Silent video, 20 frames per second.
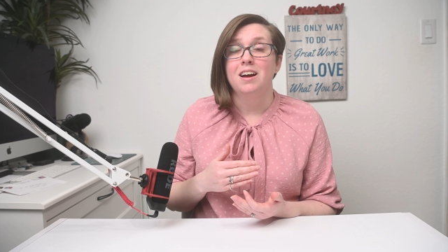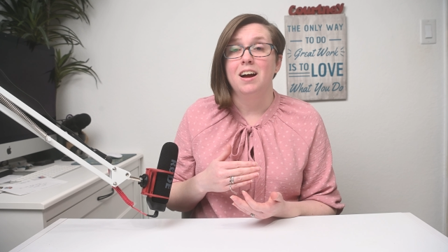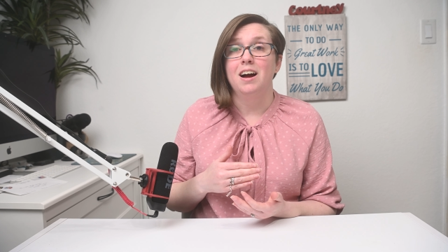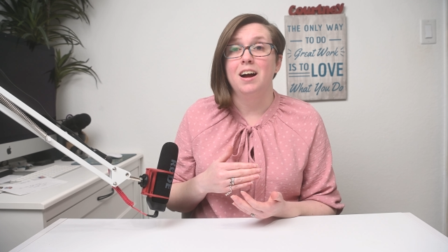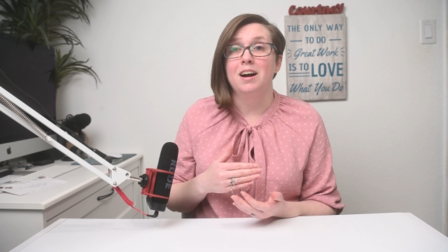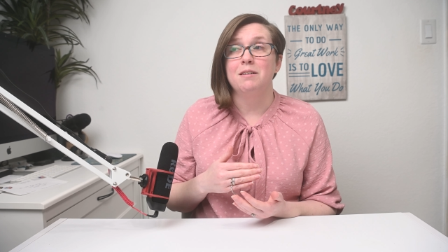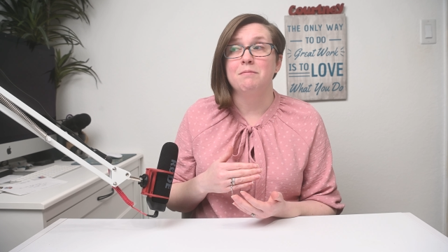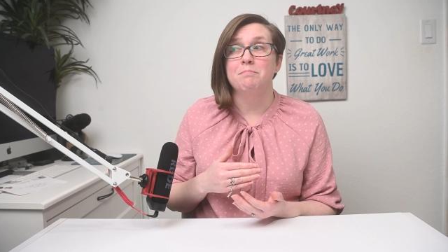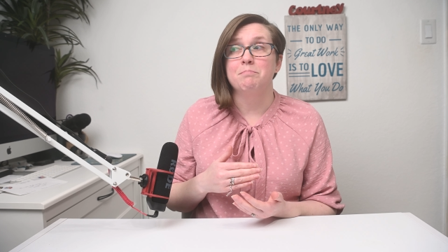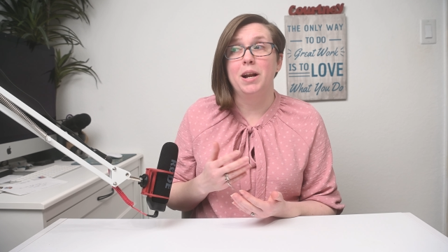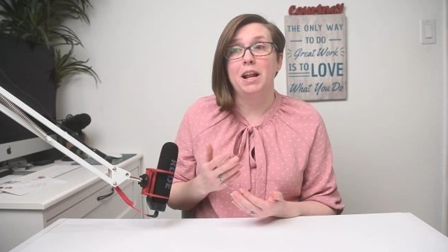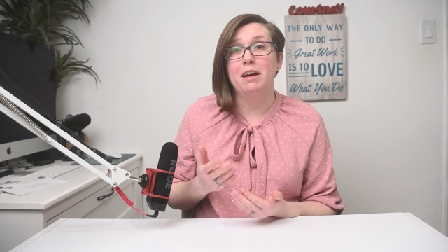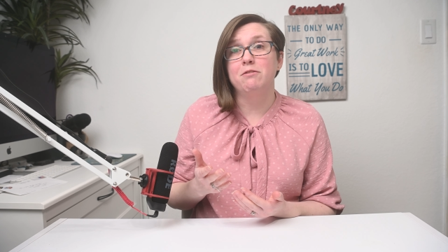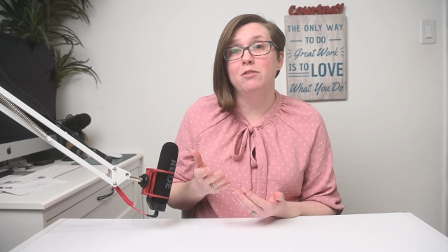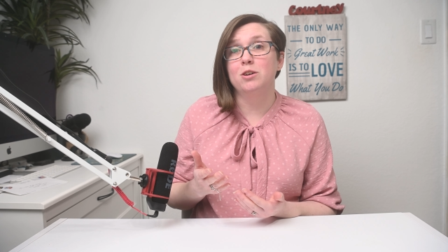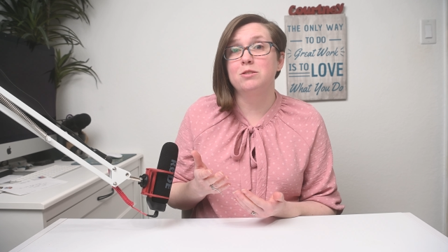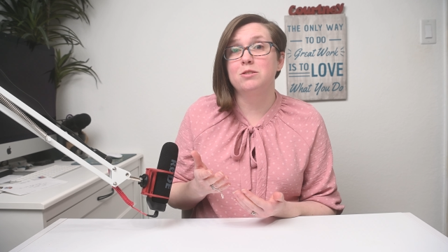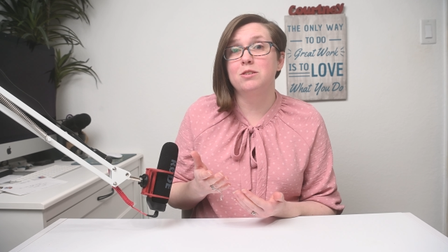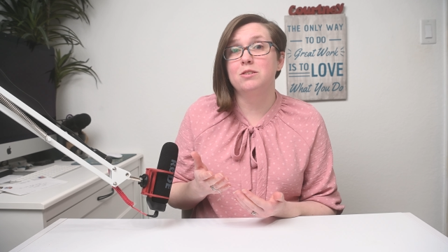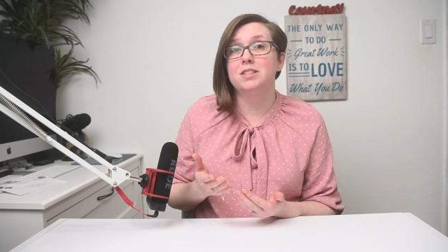But I've
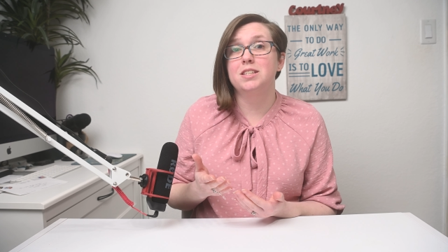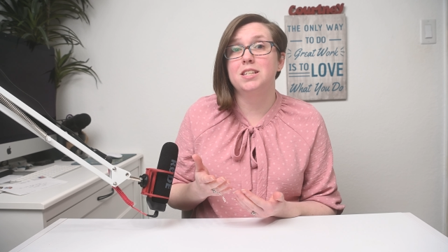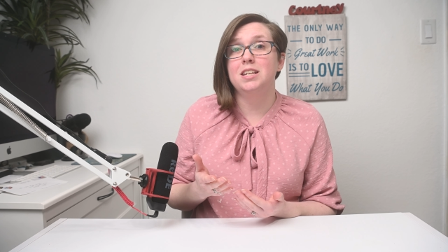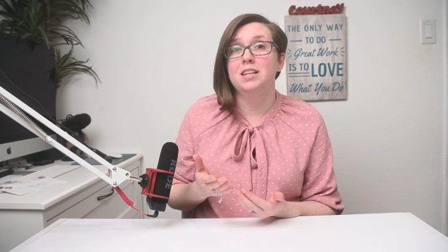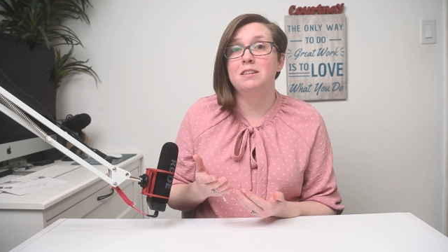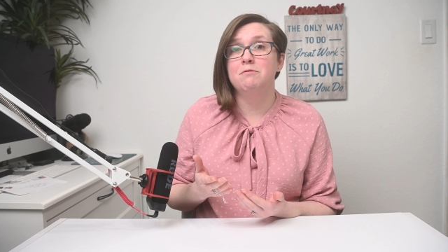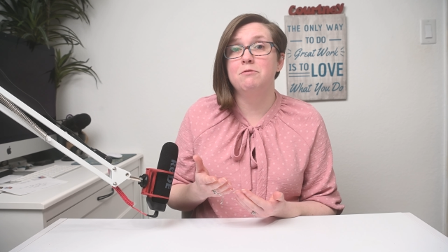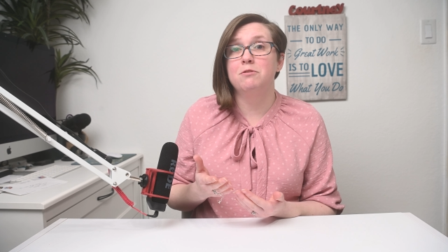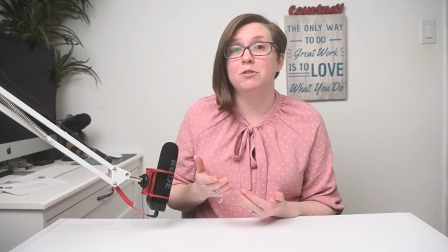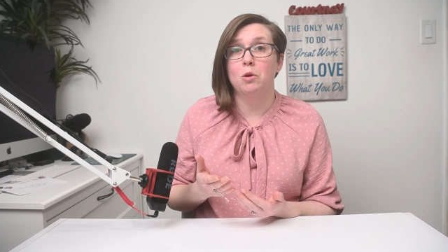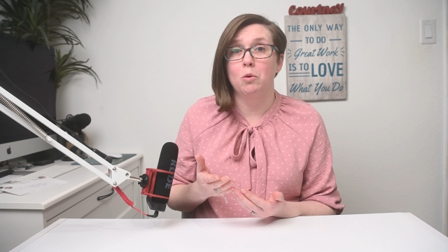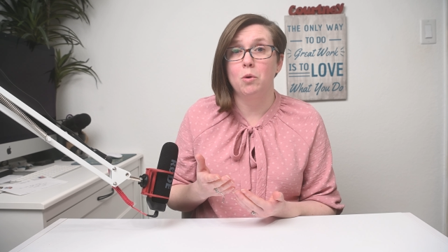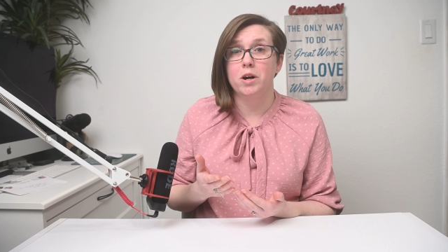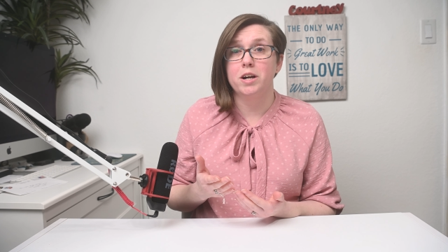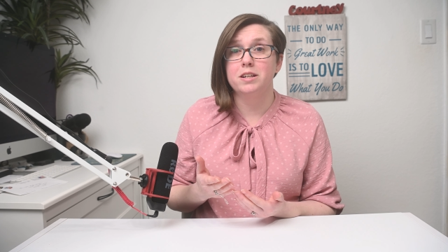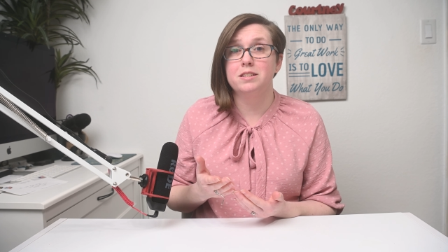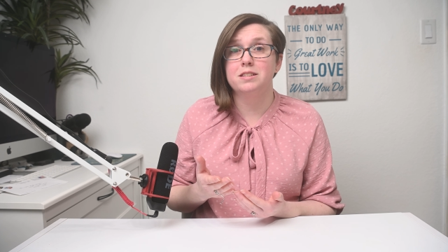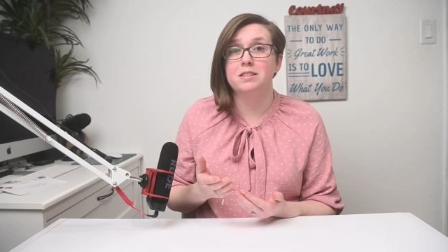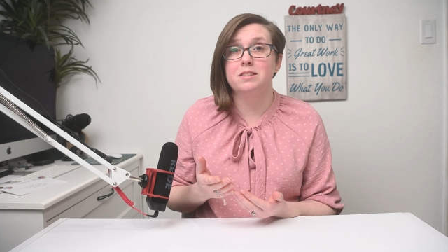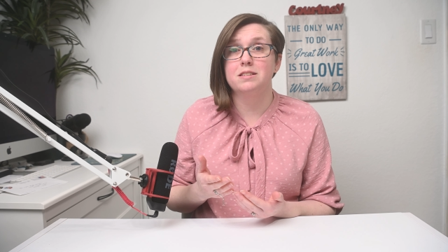also seen
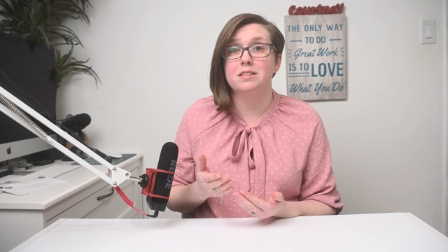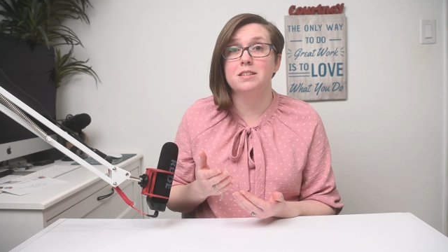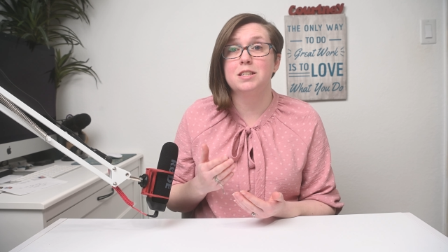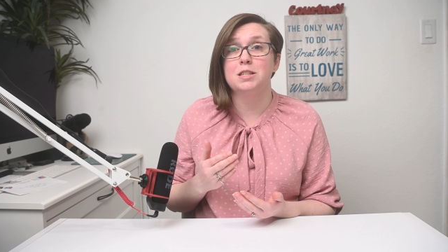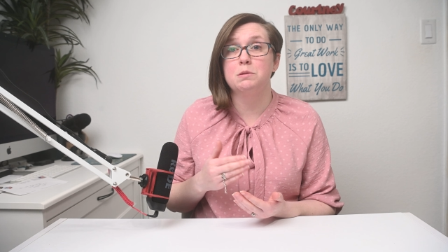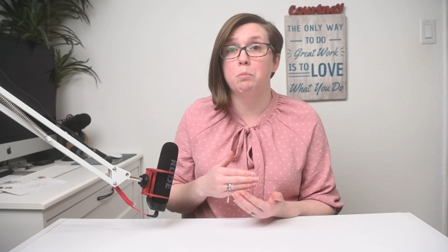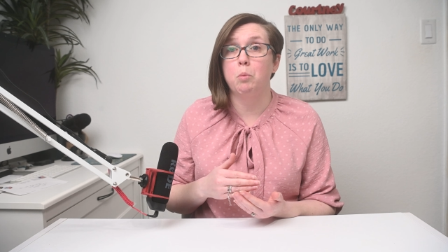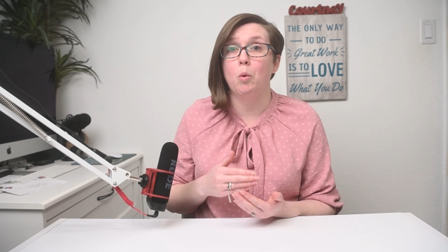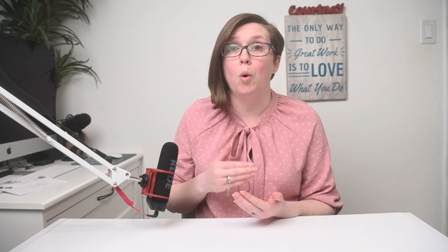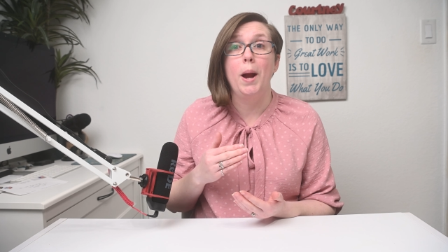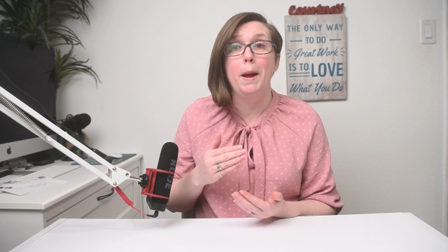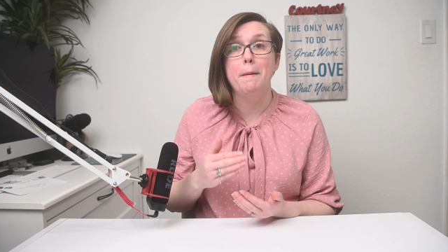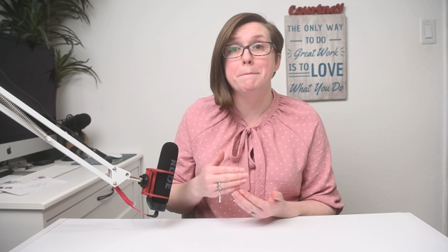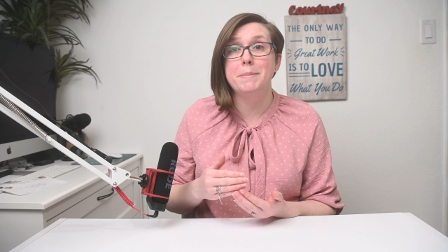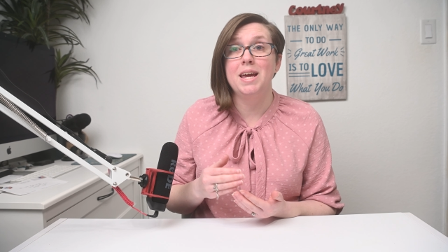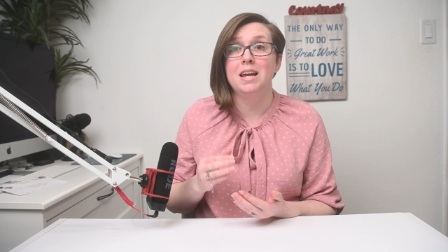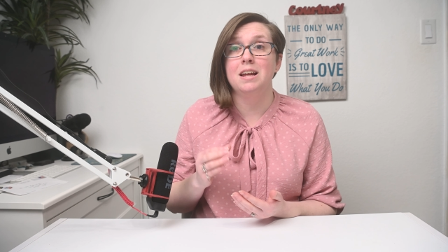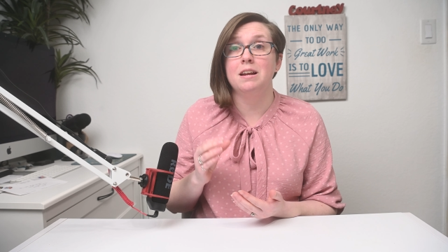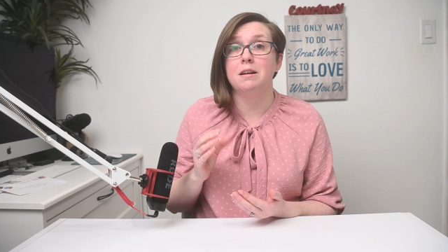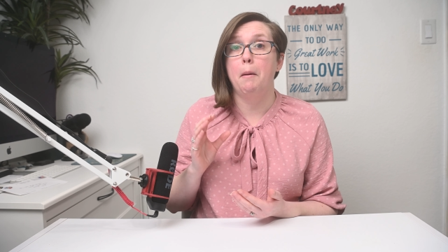florists spray
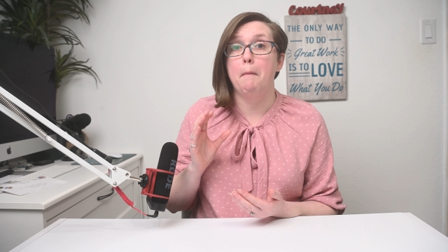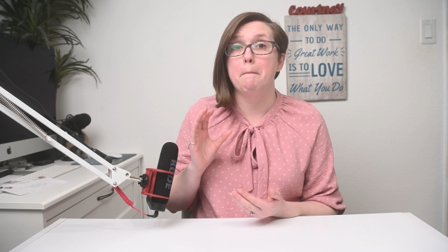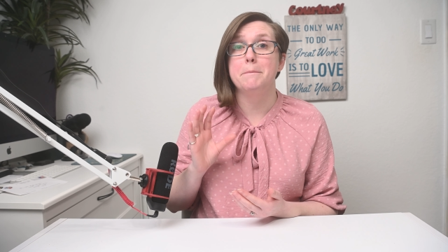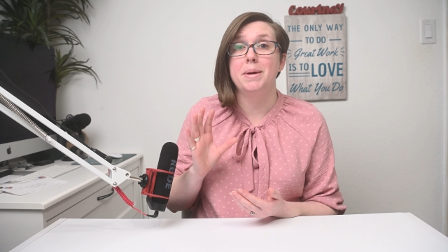paint